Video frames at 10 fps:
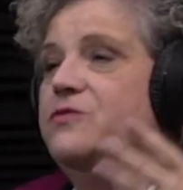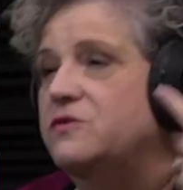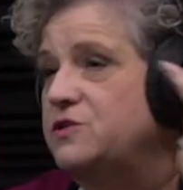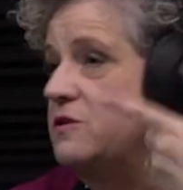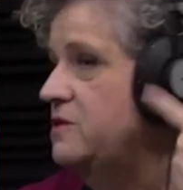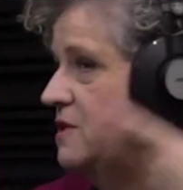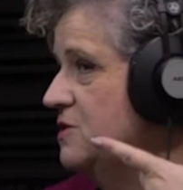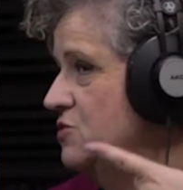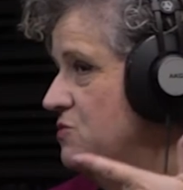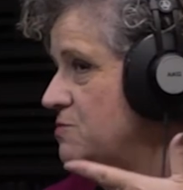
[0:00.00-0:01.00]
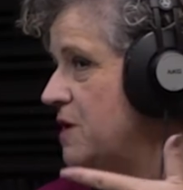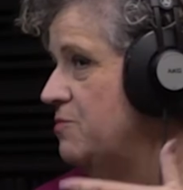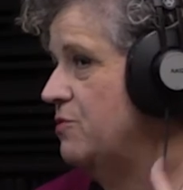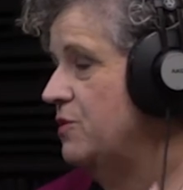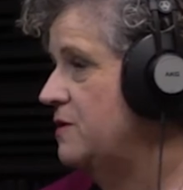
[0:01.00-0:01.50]
those are the things you
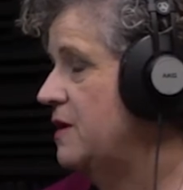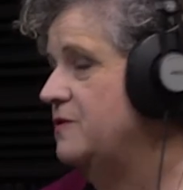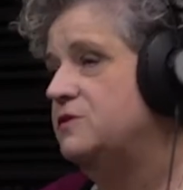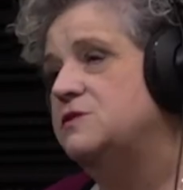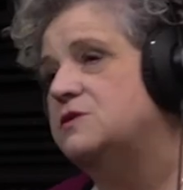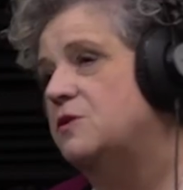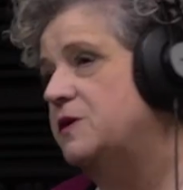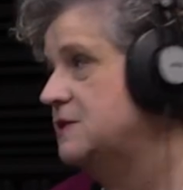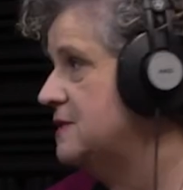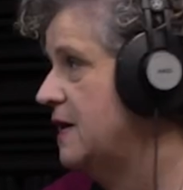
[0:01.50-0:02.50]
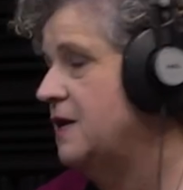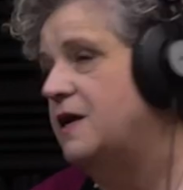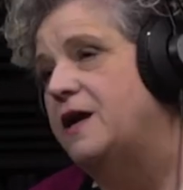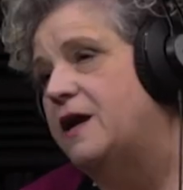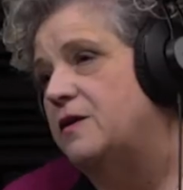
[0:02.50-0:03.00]
remember and, and they're so
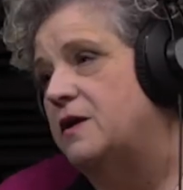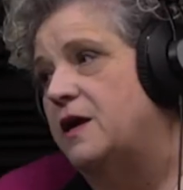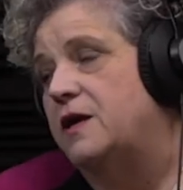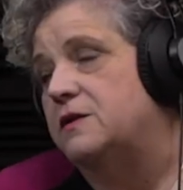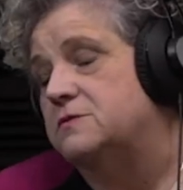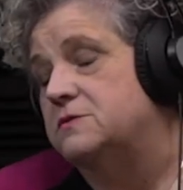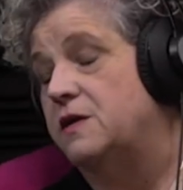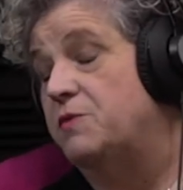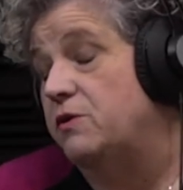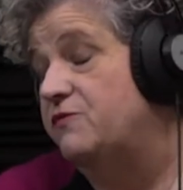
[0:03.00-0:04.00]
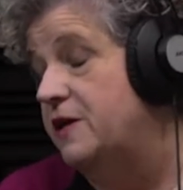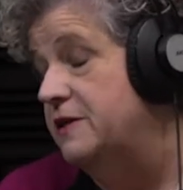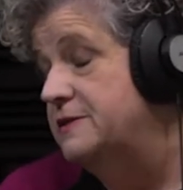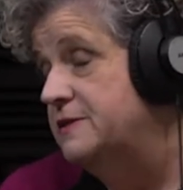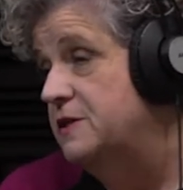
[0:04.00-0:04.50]
excited and, and they motivate
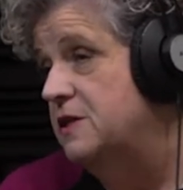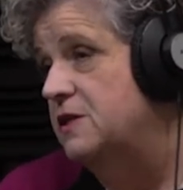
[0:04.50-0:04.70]
us